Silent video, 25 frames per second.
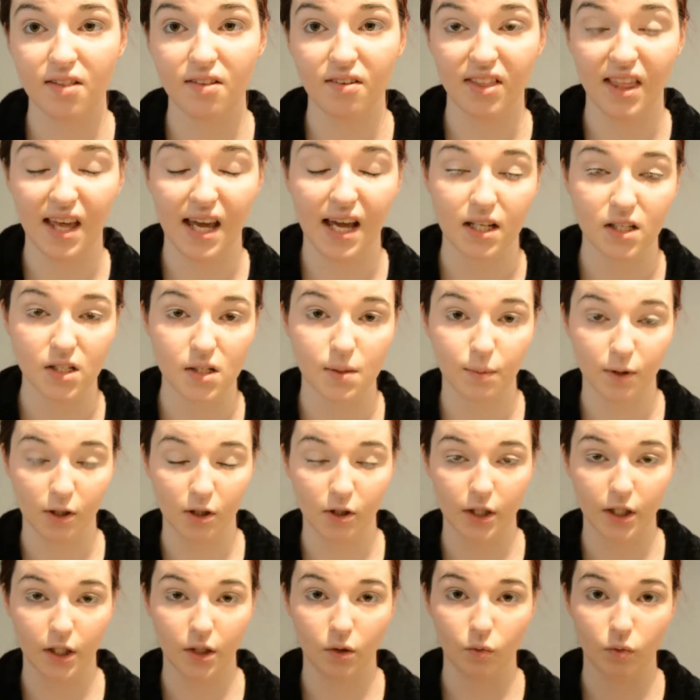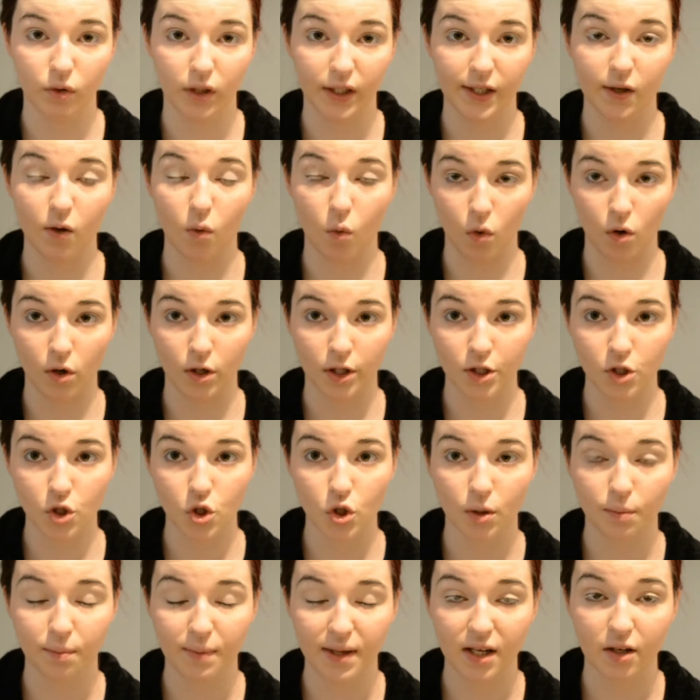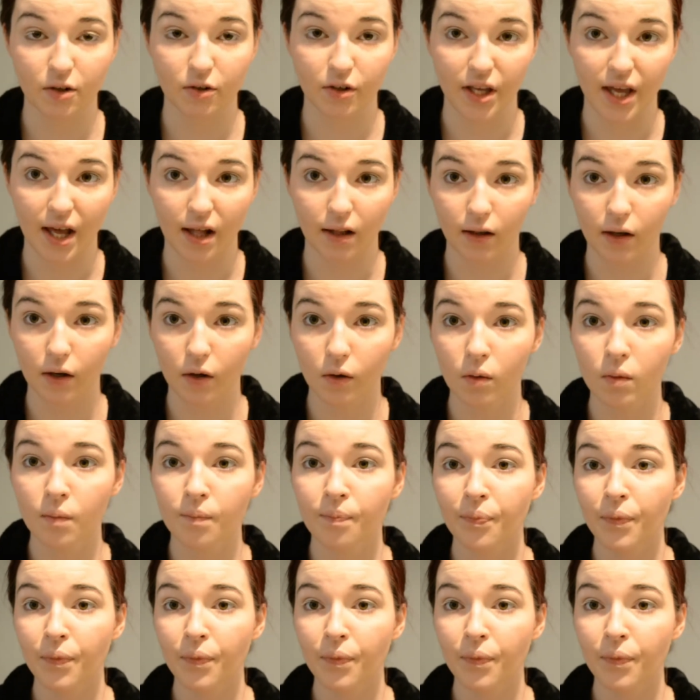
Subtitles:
so they end up looking really orange on me or yellow.